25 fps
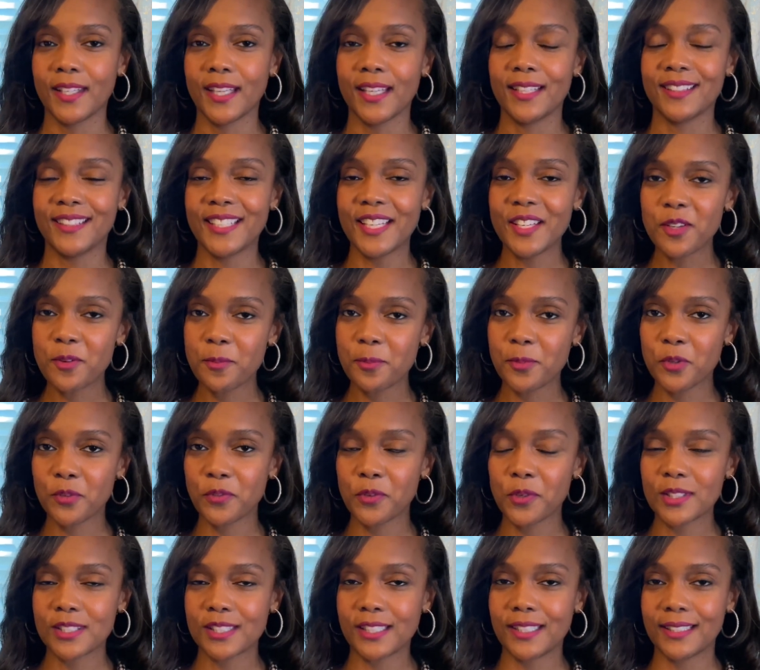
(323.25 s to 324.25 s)
Then you move
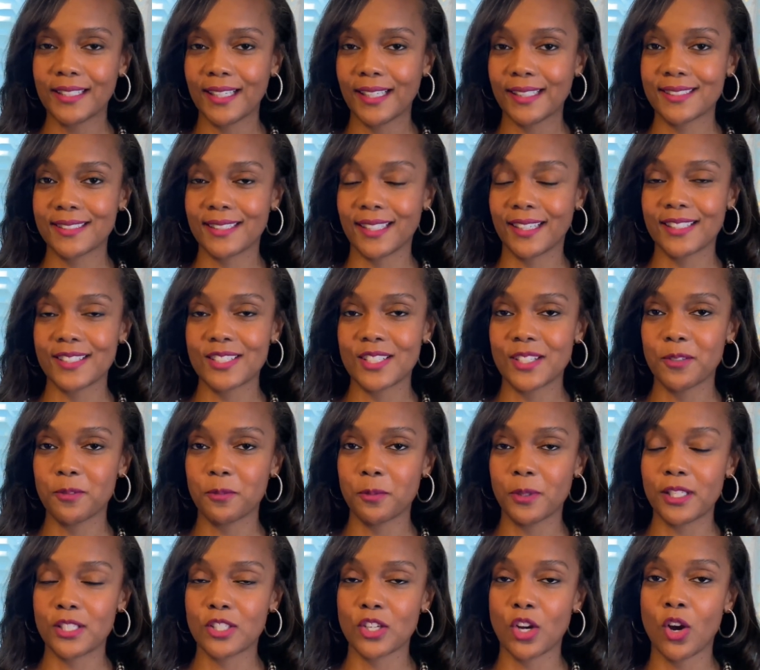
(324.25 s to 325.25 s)
on to the next section,
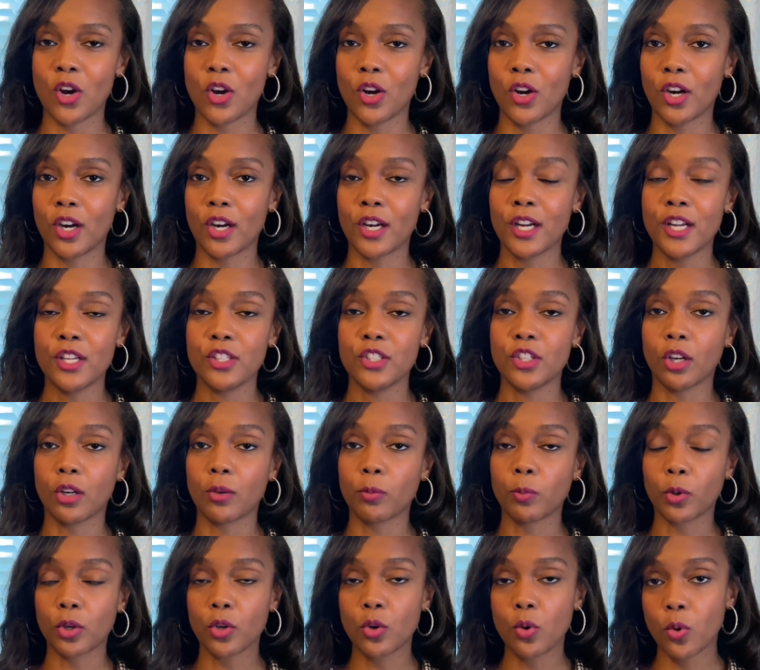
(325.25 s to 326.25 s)
which are your
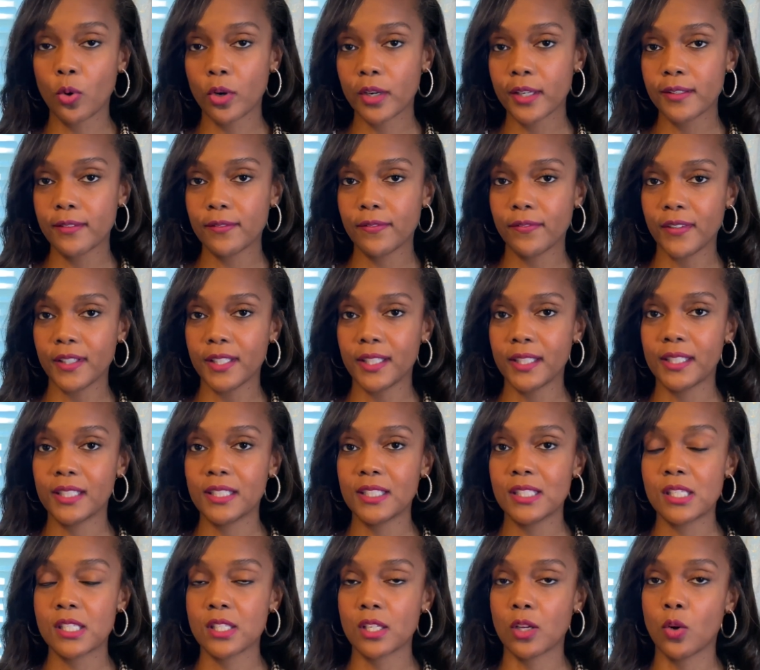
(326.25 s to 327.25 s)
recording
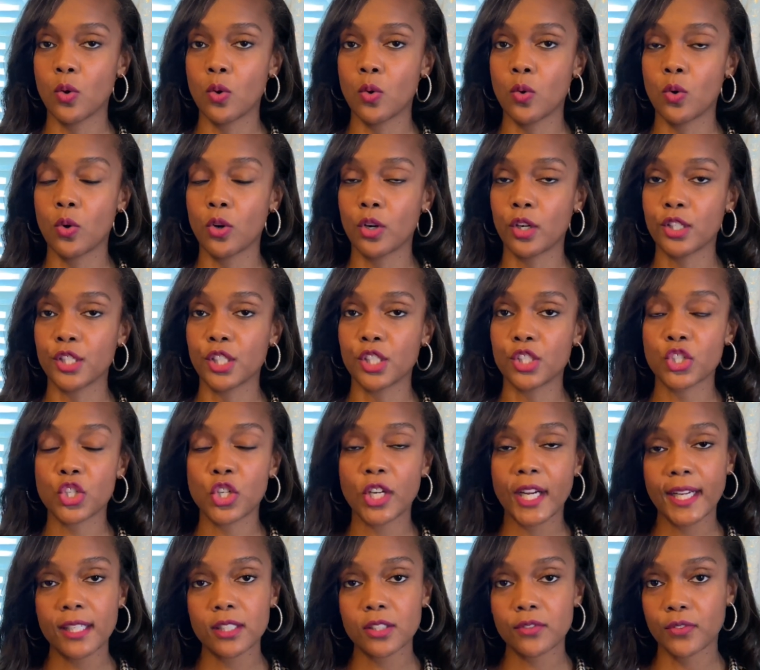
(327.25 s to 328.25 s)
fees or your
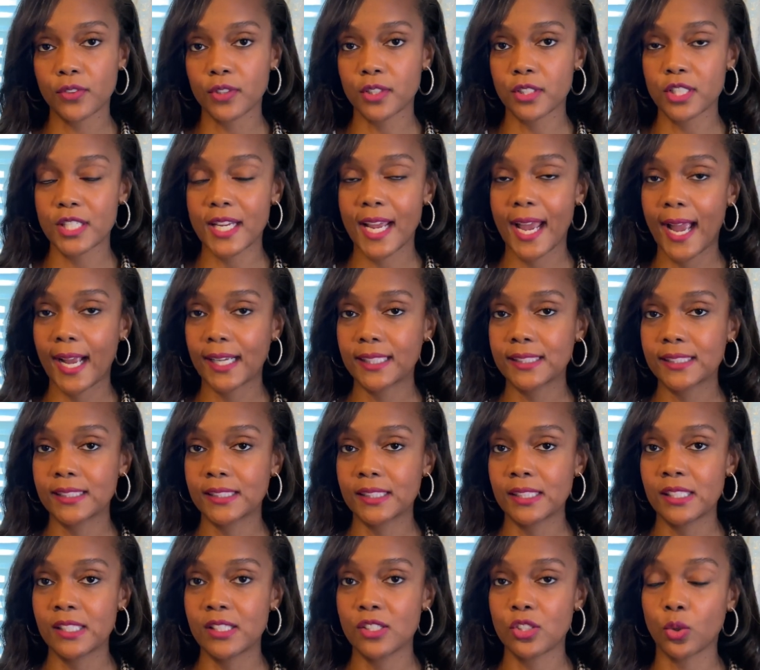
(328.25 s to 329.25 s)
transfer
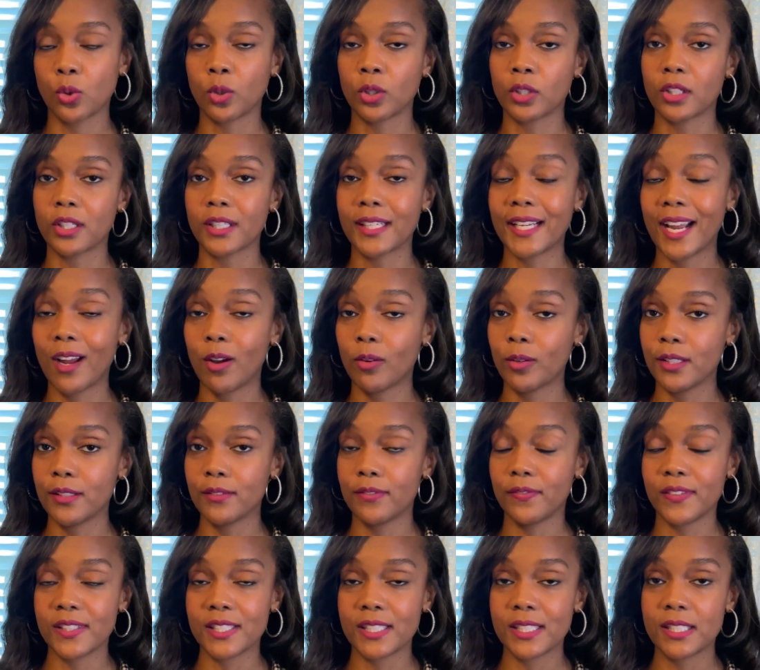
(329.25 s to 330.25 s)
taxes or your county
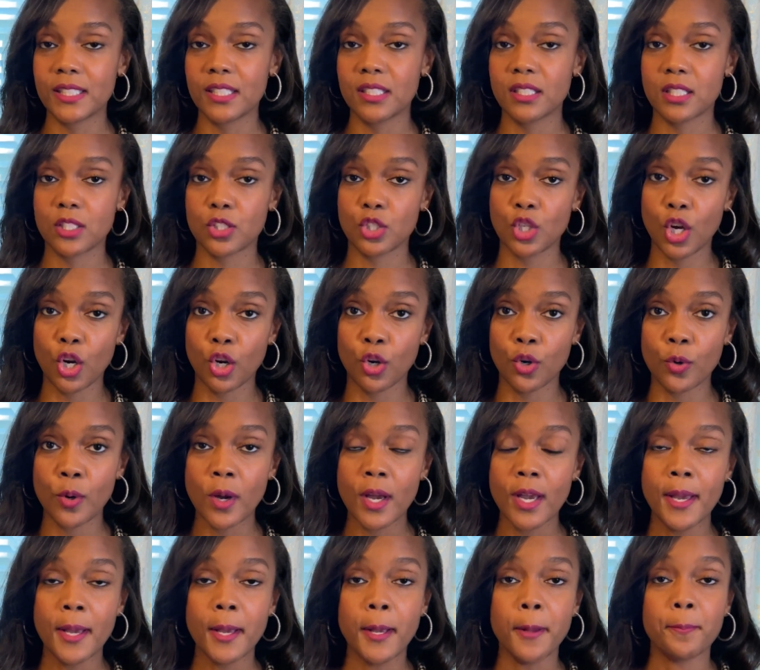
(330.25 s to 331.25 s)
fees. So
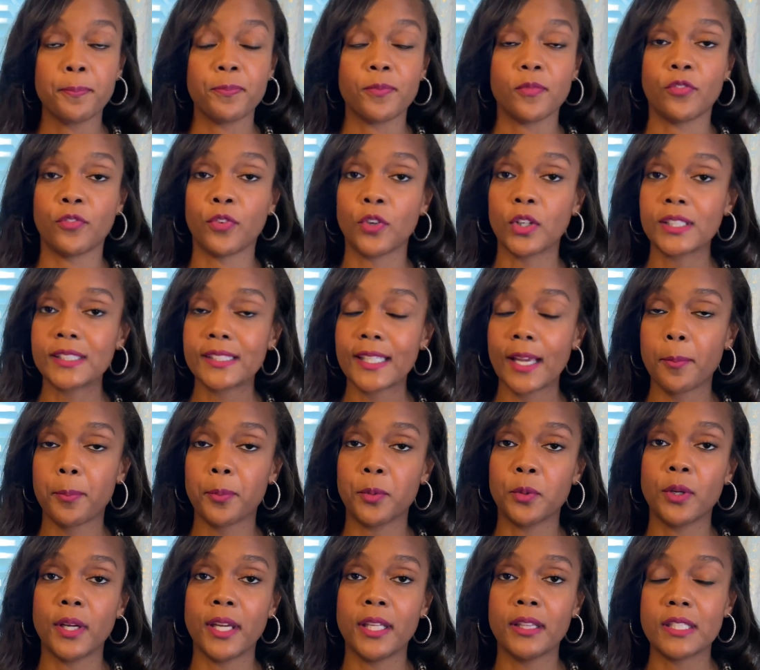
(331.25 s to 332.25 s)
for
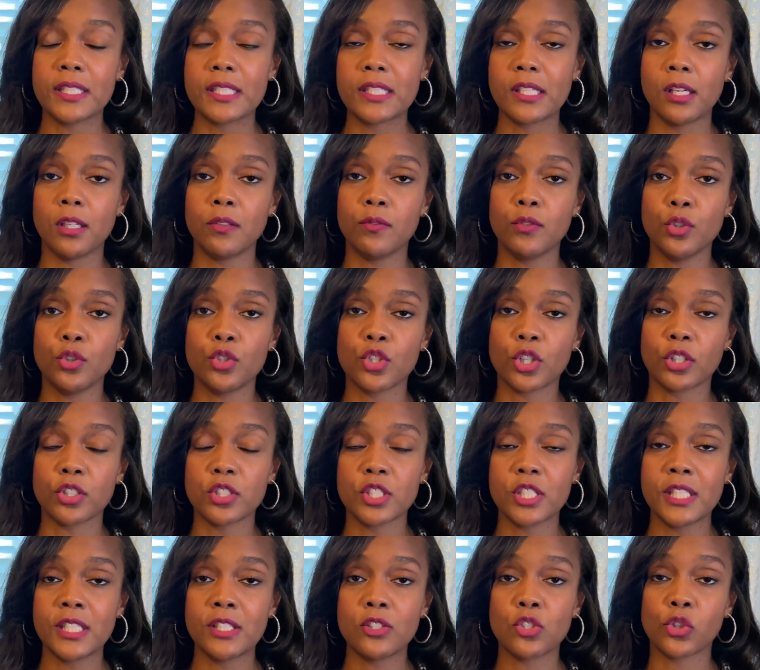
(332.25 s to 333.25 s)
example, in the state of New
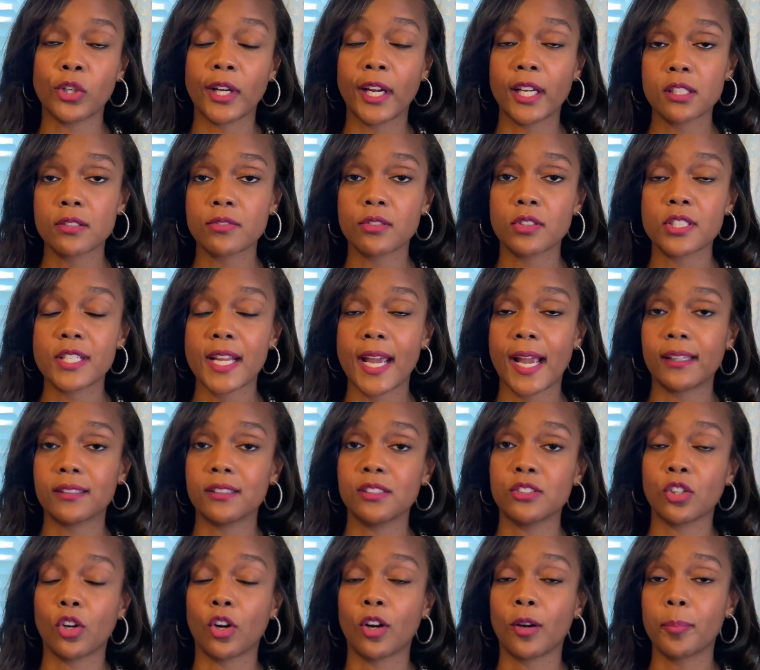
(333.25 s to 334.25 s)
Jersey, transfer
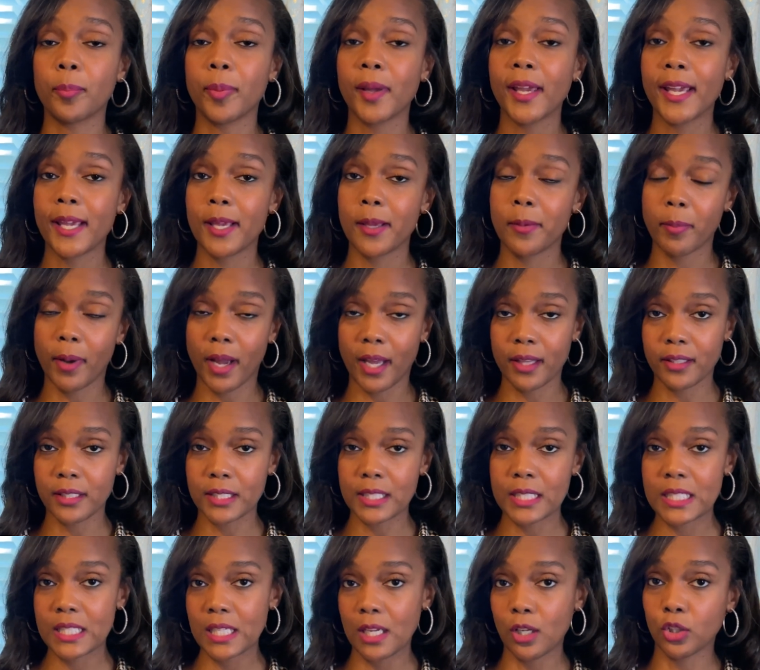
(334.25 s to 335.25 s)
taxes are paid by the
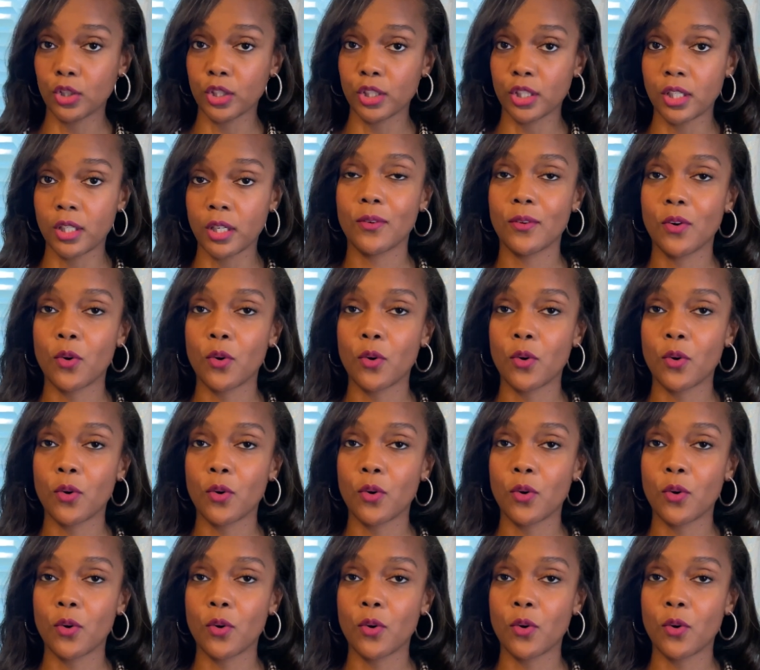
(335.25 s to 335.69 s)
seller.